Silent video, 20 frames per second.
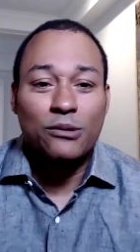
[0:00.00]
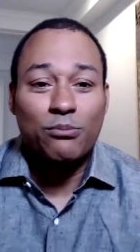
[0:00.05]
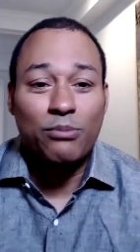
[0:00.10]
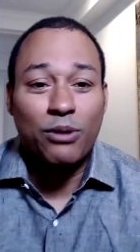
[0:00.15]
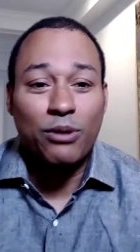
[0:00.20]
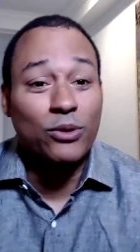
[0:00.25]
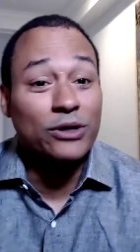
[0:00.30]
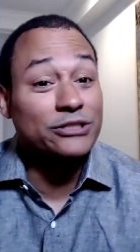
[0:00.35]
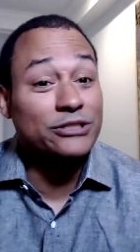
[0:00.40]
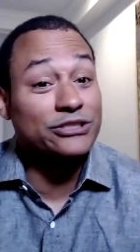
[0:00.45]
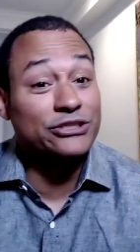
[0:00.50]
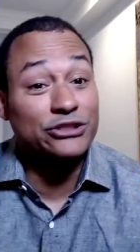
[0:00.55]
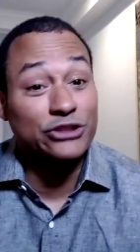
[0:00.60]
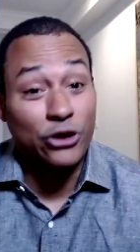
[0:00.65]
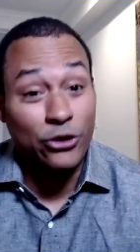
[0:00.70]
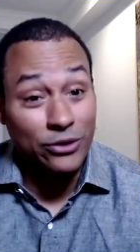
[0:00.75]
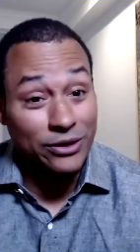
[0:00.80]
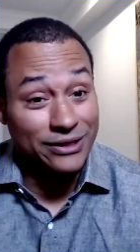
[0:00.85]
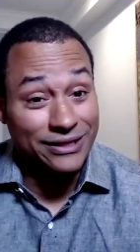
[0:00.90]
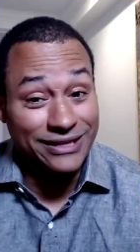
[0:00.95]
But we
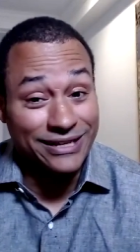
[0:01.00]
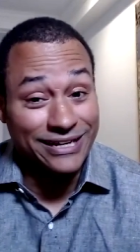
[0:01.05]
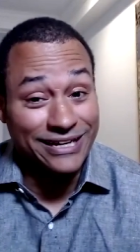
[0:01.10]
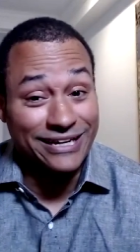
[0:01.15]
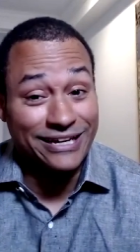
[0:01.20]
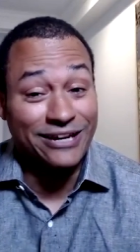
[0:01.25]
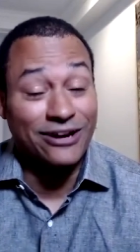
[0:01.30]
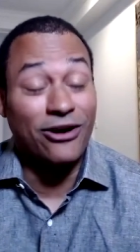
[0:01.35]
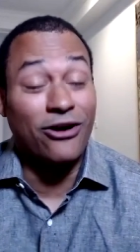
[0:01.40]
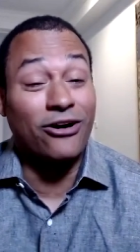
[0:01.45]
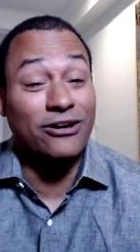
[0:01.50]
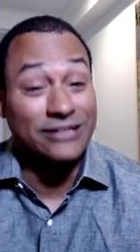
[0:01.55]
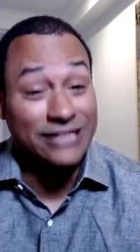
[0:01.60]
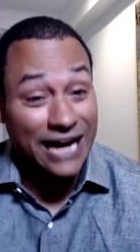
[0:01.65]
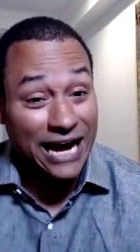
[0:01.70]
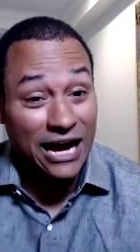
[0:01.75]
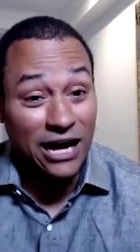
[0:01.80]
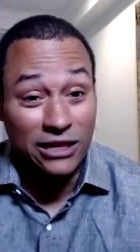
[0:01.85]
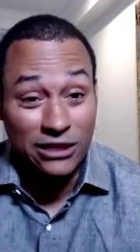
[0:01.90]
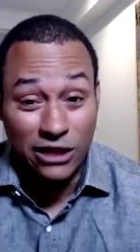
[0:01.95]
certainly are
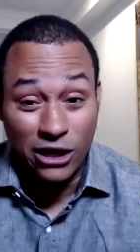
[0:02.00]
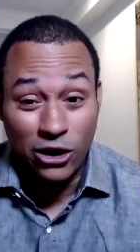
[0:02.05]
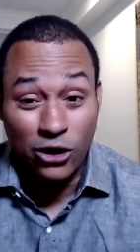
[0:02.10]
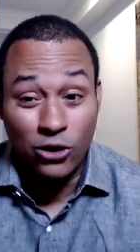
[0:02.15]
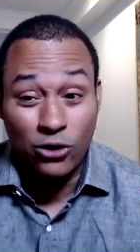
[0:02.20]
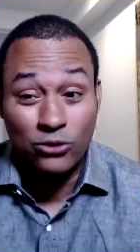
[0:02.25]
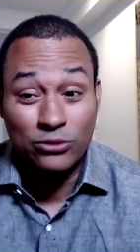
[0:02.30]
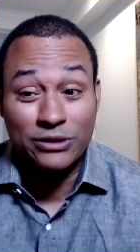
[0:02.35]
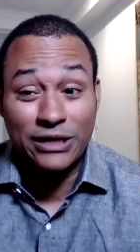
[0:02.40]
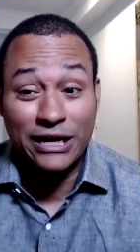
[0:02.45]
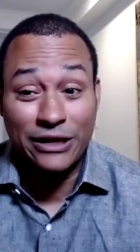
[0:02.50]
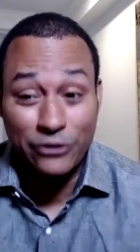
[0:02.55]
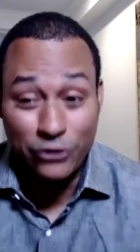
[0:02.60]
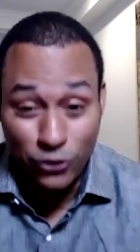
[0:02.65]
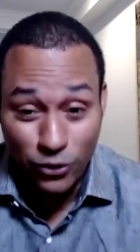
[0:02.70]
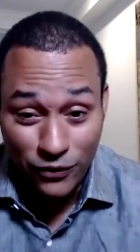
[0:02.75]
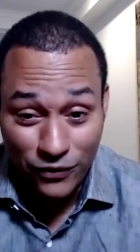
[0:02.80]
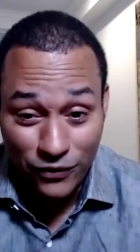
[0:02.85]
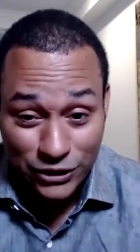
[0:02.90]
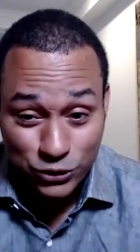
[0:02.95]
not alone in
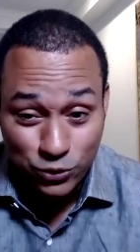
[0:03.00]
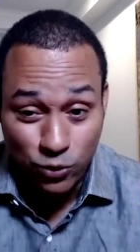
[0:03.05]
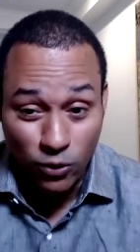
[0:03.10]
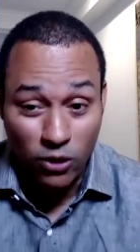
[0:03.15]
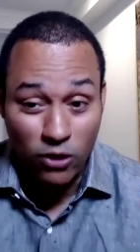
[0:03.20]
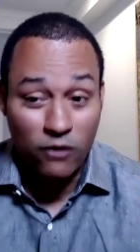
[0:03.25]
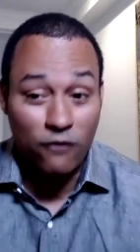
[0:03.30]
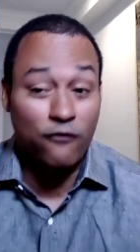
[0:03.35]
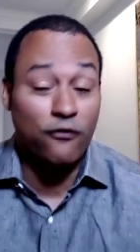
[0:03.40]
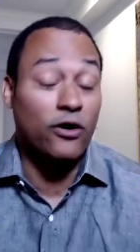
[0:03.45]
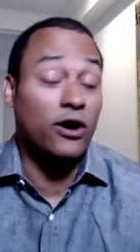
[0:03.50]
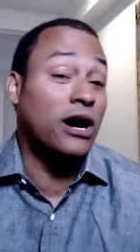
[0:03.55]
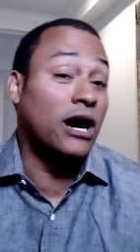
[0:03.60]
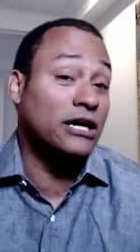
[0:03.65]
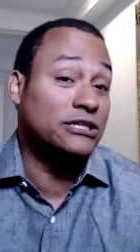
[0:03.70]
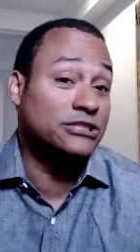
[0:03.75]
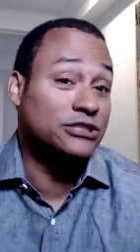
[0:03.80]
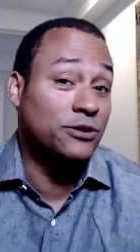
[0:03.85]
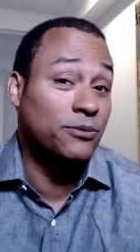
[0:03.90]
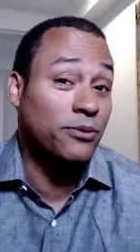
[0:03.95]
doing this work for
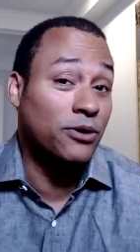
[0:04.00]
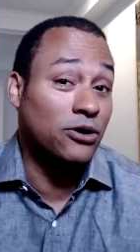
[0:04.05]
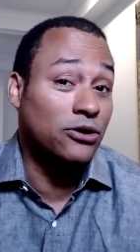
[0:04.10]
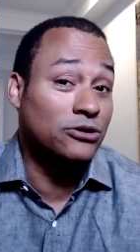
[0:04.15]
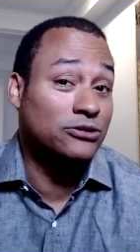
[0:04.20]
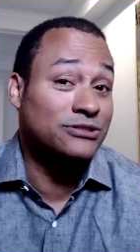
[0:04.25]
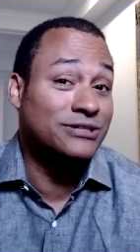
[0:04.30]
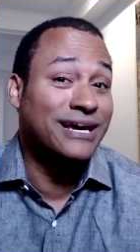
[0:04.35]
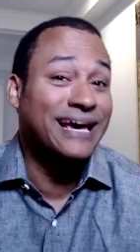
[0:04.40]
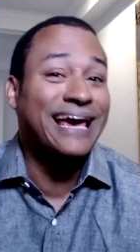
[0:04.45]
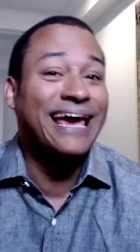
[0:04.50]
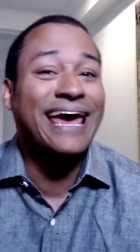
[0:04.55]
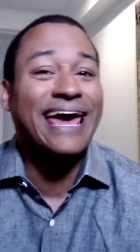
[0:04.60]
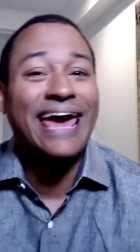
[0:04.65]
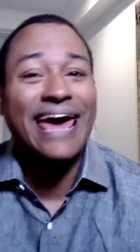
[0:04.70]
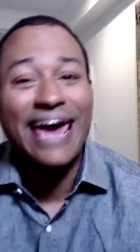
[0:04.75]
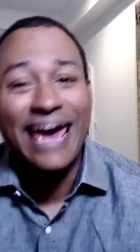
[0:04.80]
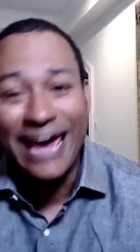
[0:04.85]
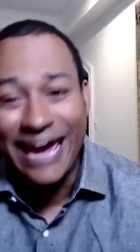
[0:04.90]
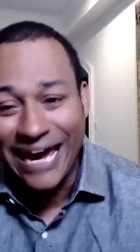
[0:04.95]
customers
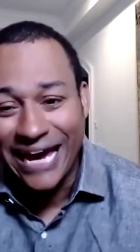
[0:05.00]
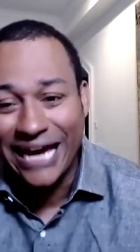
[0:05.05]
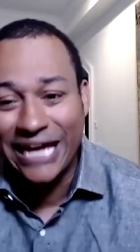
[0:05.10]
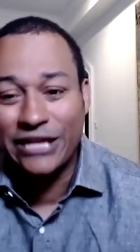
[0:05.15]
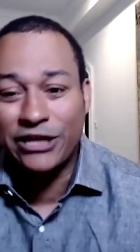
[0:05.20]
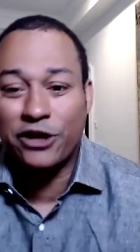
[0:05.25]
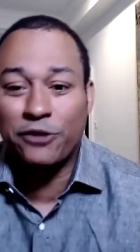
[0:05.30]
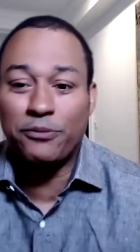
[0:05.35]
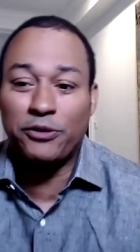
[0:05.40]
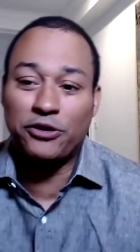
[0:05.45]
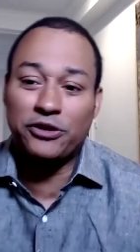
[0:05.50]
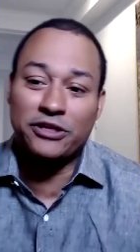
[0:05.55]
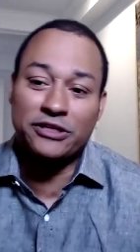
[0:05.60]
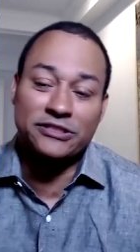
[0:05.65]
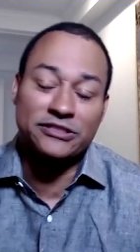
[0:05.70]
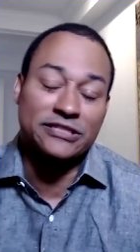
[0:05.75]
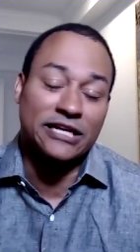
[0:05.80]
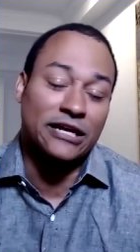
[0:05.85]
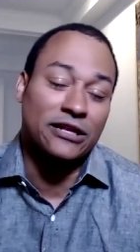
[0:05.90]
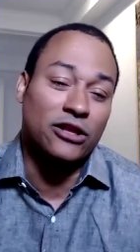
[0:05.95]
and
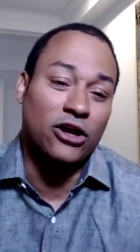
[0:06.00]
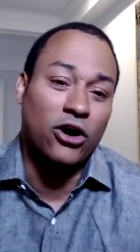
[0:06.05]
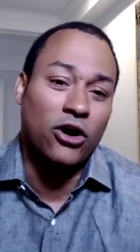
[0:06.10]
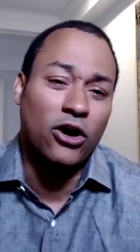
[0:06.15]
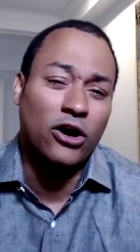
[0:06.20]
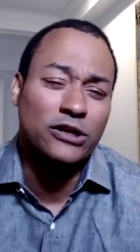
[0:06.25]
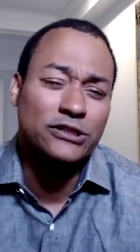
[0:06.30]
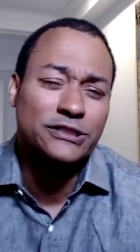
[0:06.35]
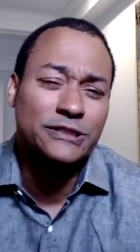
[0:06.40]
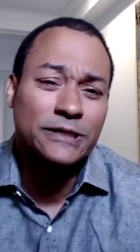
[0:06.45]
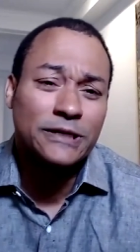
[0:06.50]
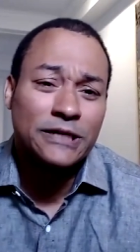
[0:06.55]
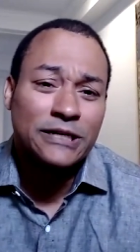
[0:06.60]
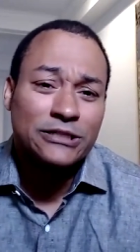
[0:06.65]
communities at large.